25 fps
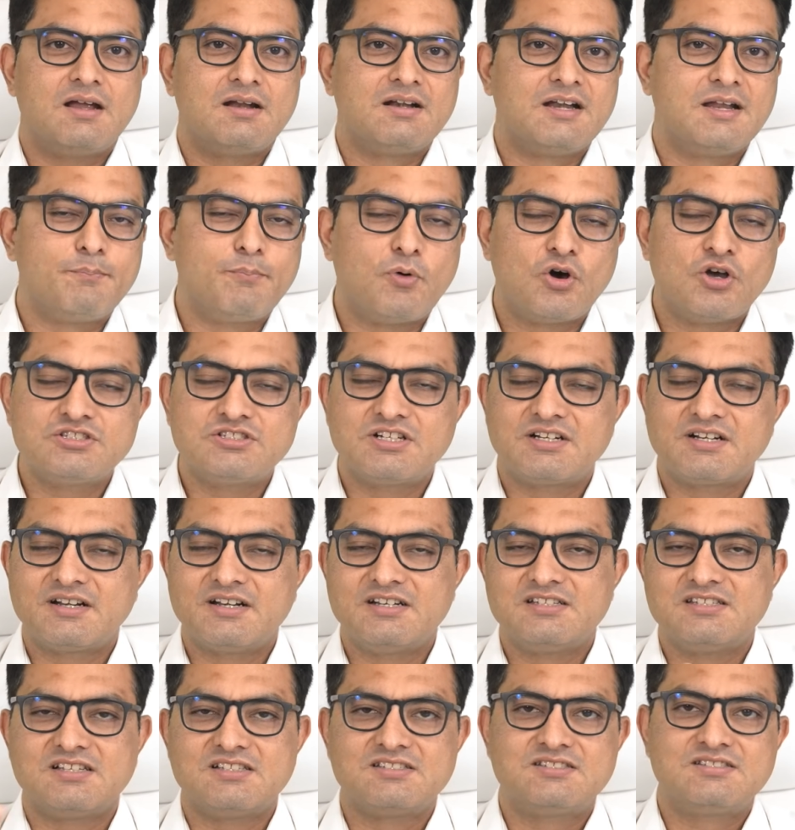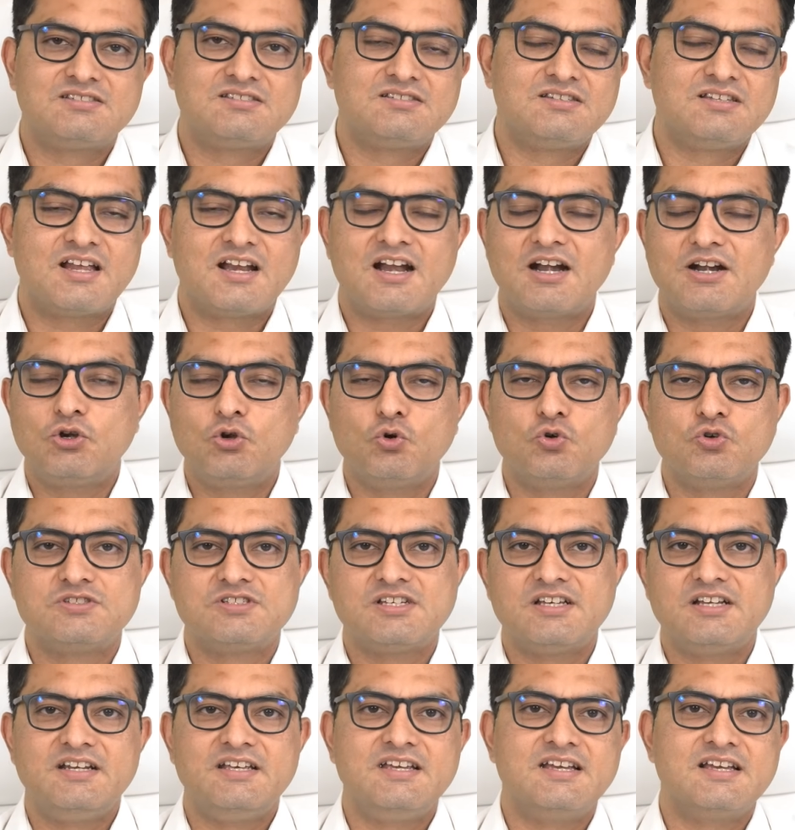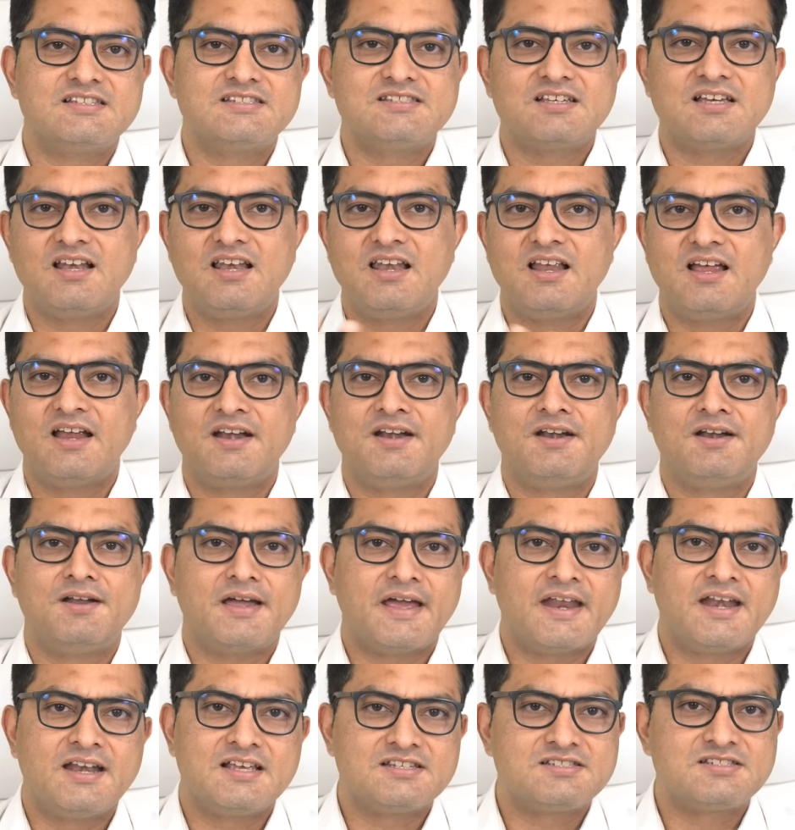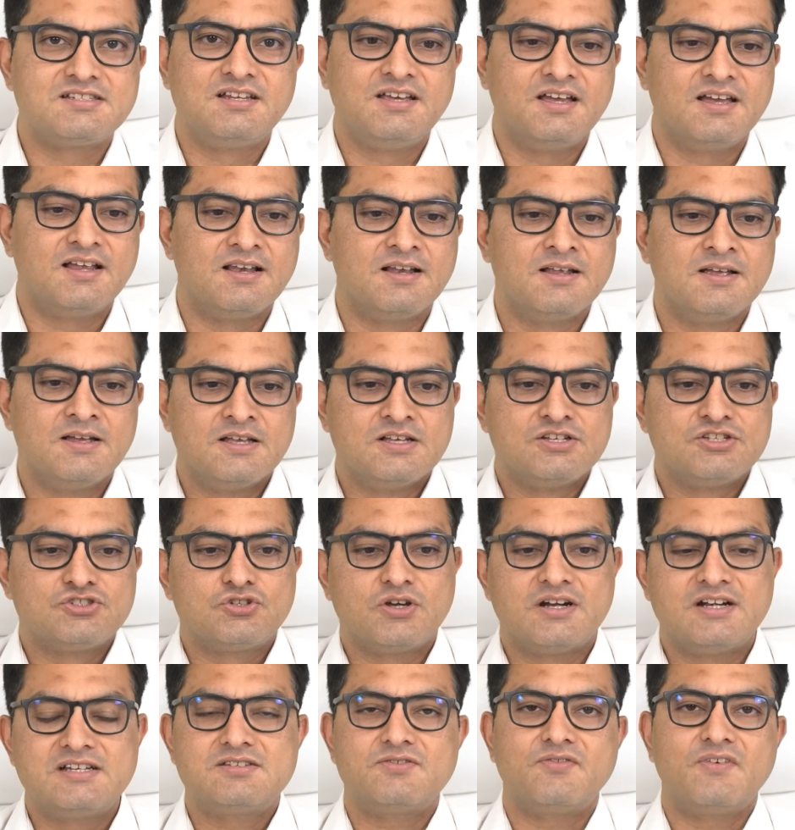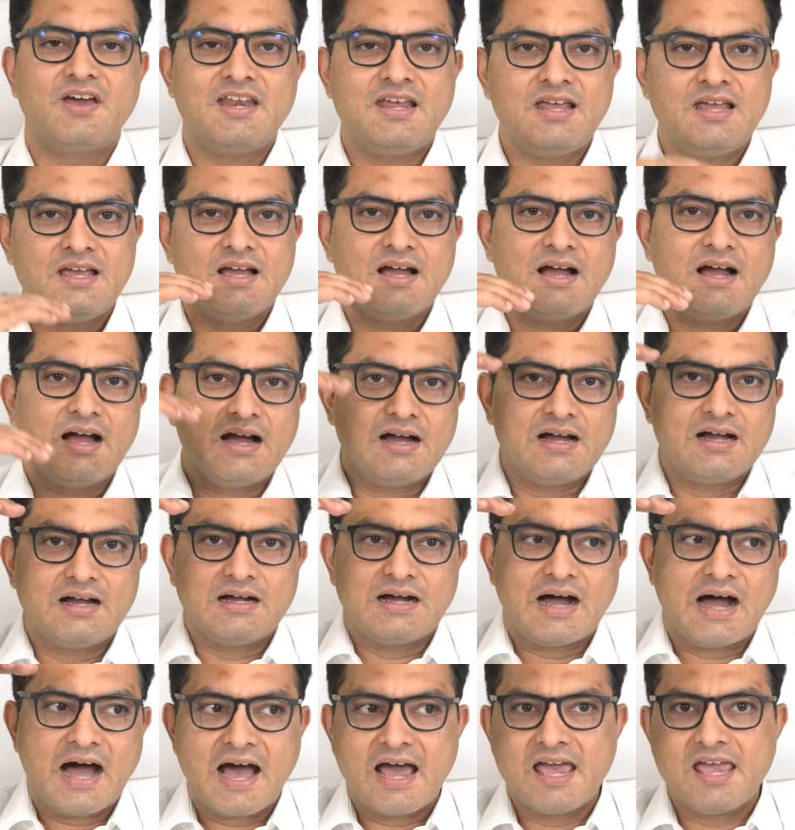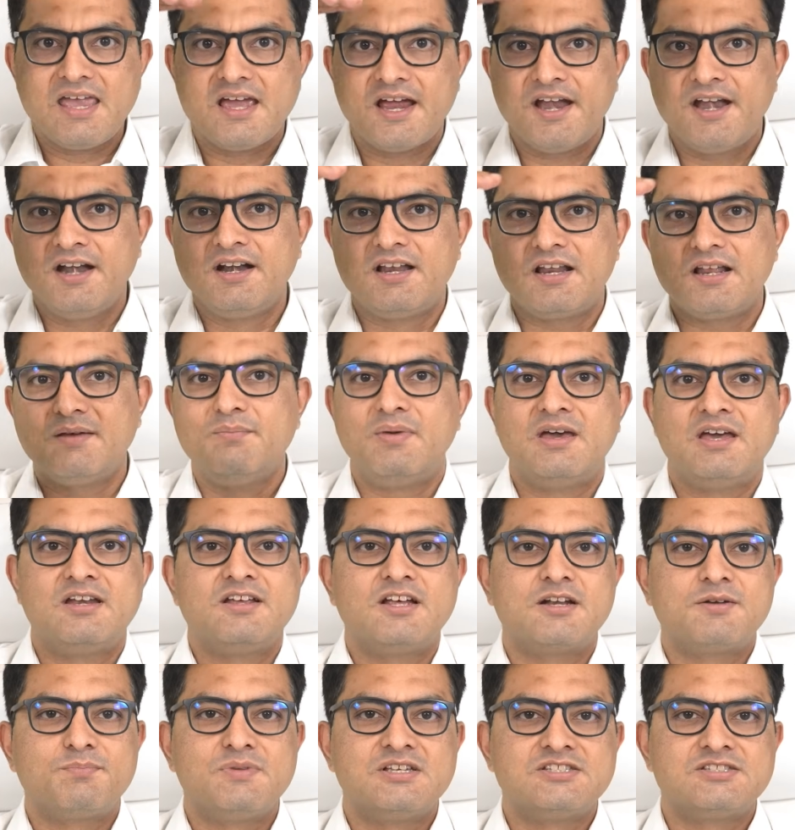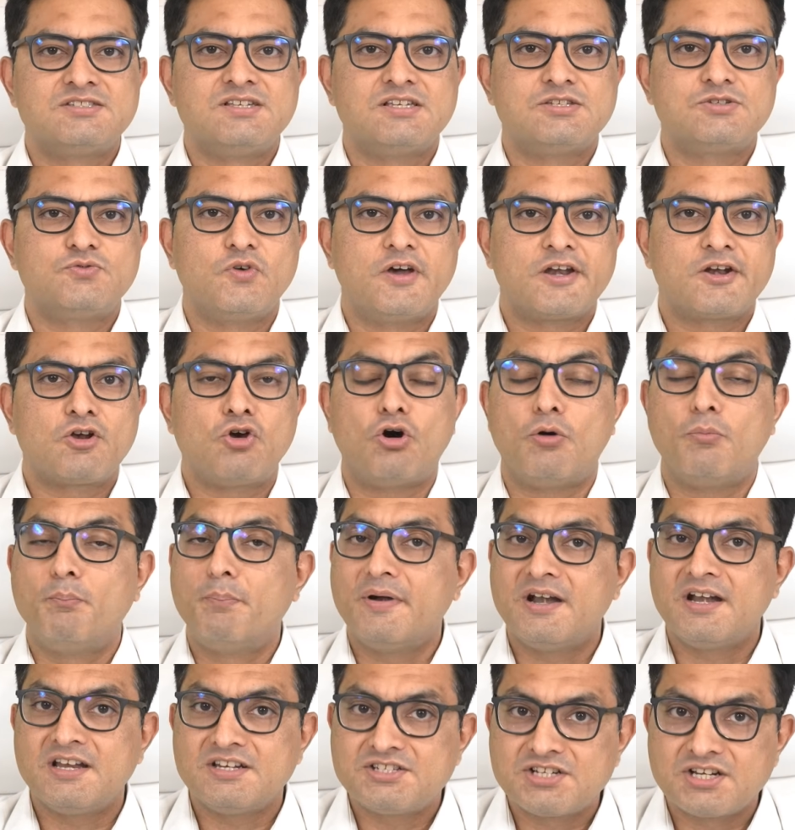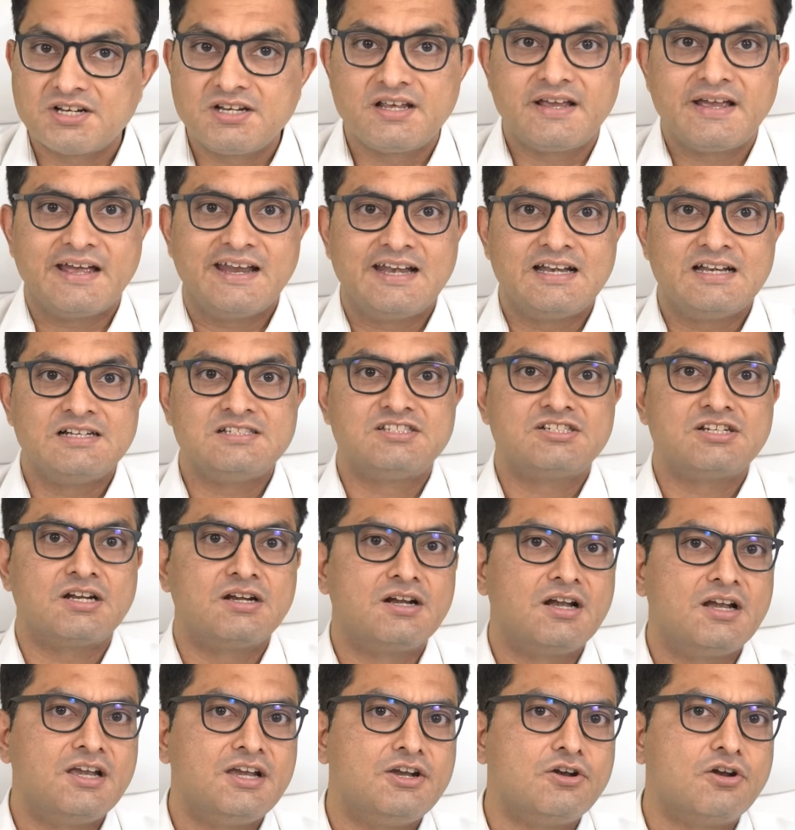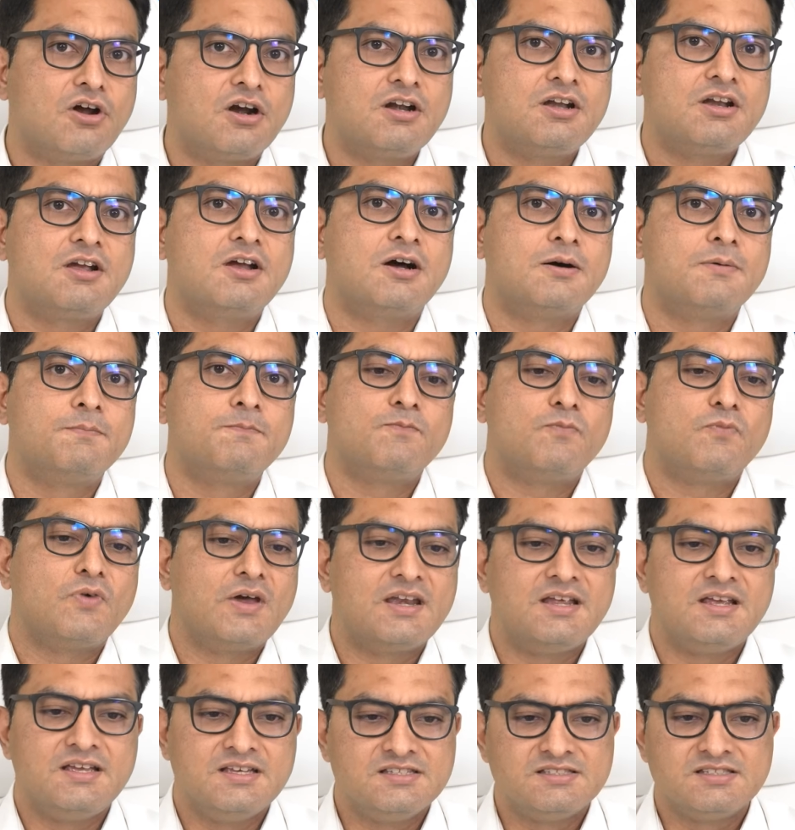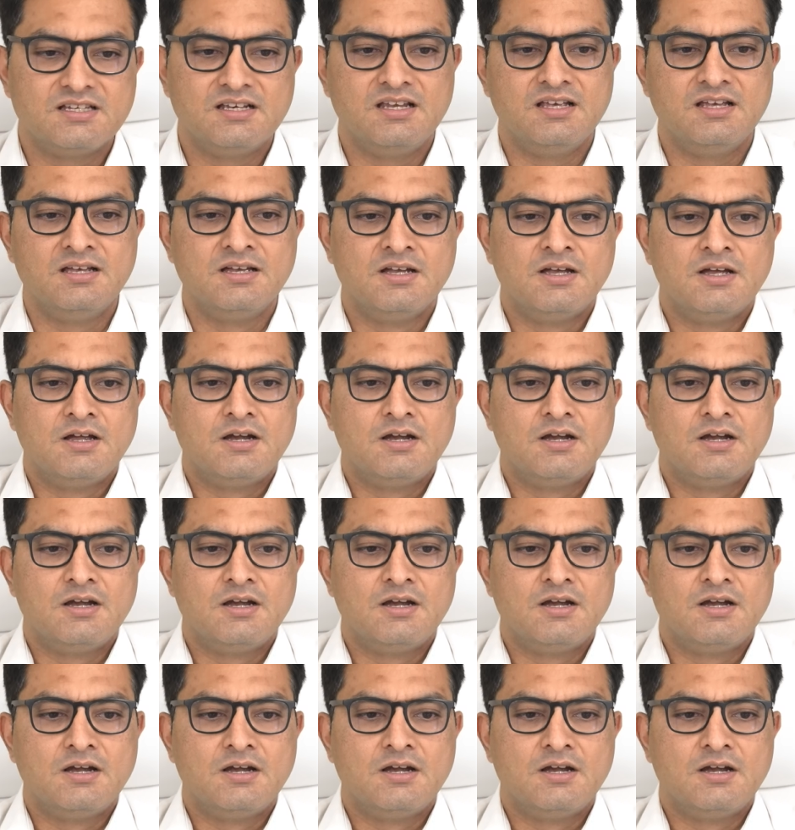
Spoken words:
Depository, there are two, CDSL and NSDL. So it's very high entry barrier business where competition can generally not come very easily.